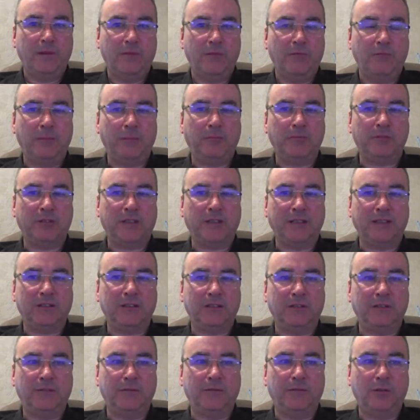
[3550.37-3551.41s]
website
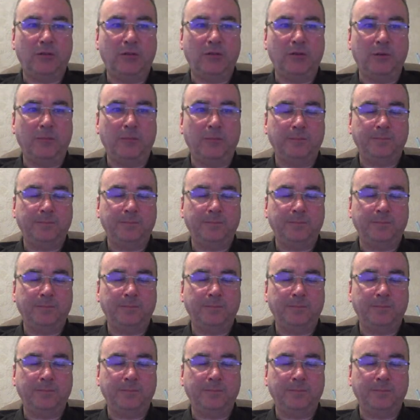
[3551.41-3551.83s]
and forum?